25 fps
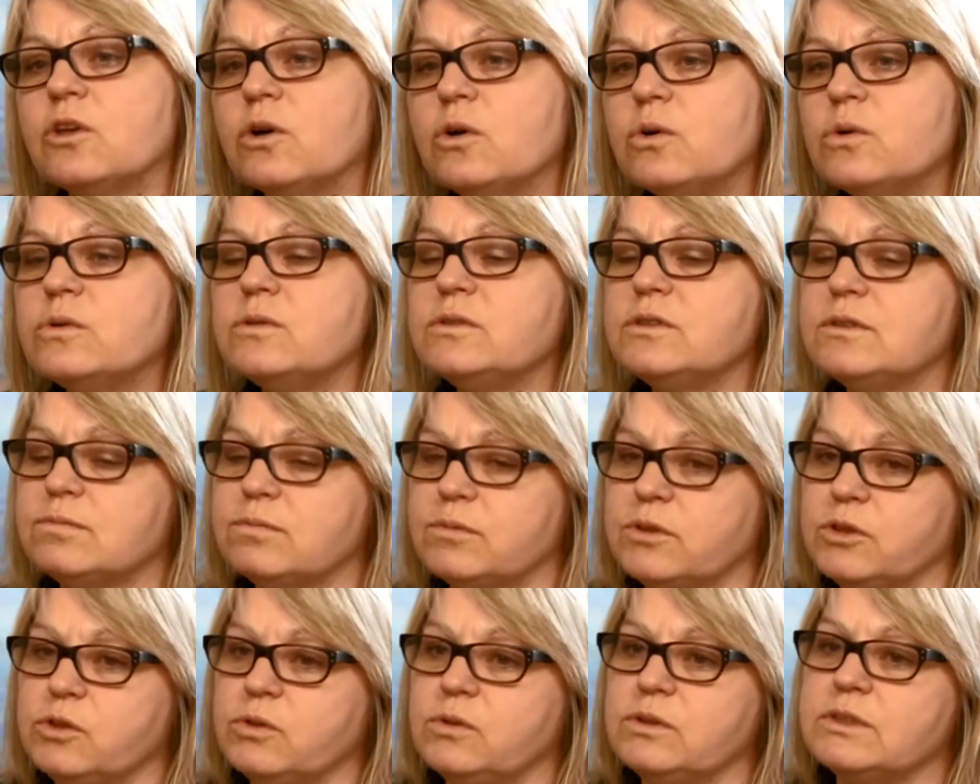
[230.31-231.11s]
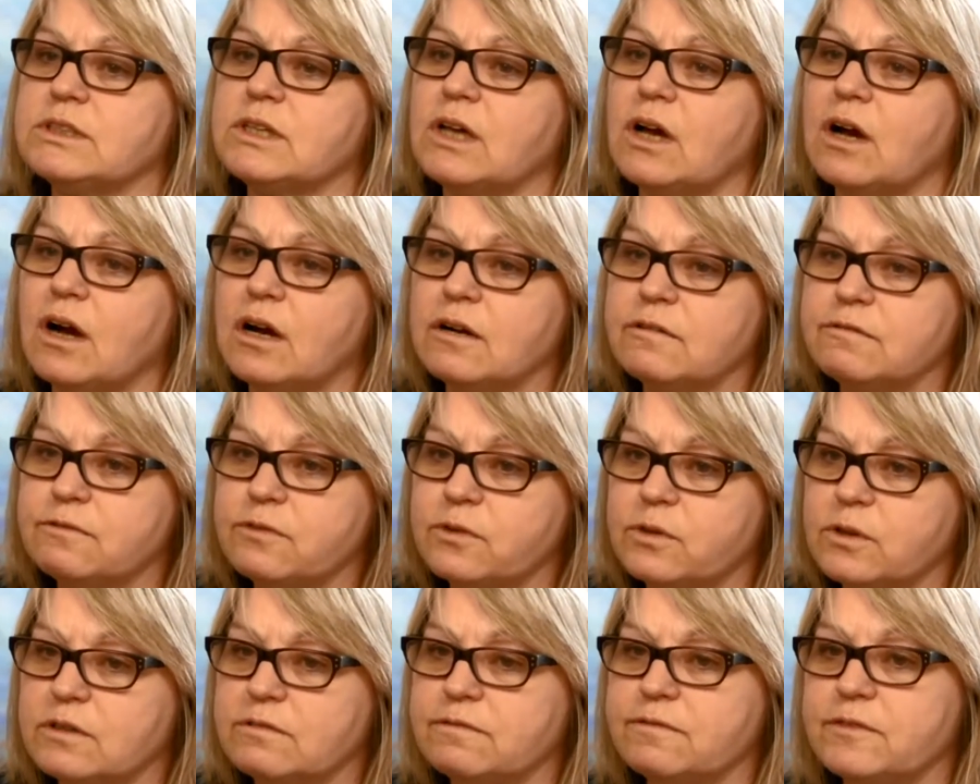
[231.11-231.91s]
those routes are
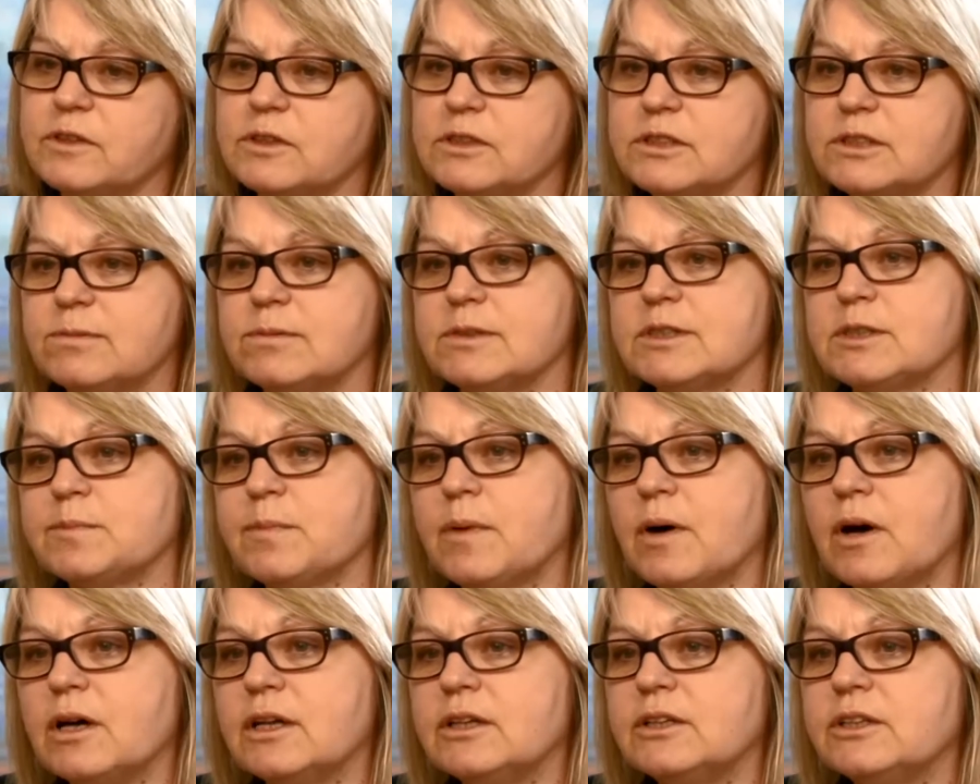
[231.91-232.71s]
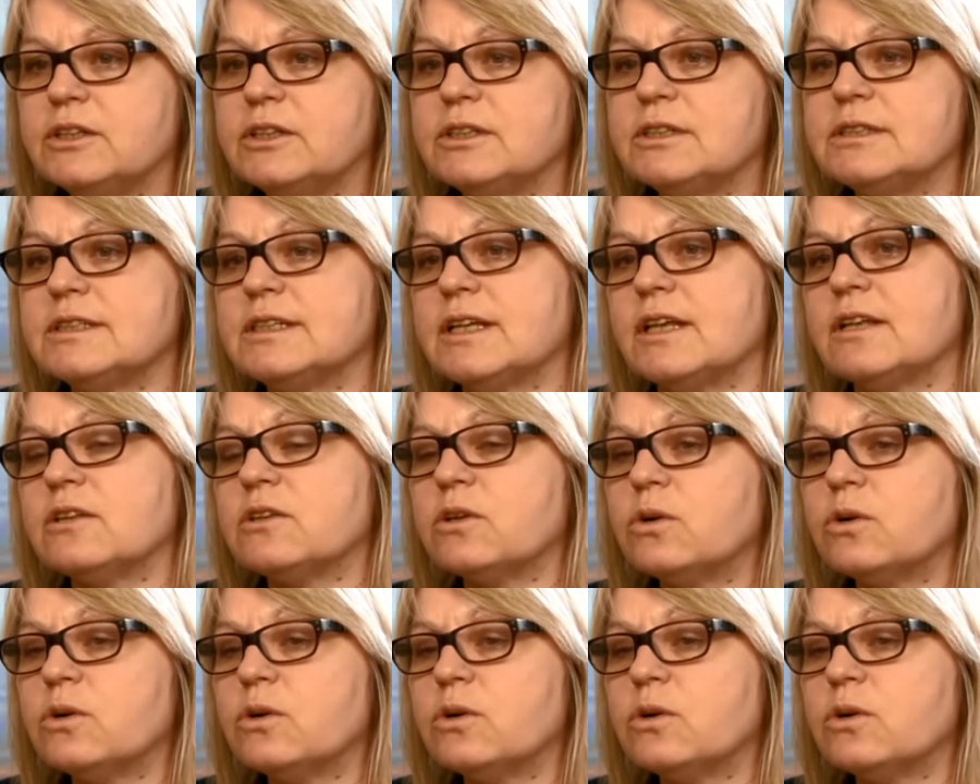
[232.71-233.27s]
for first responders.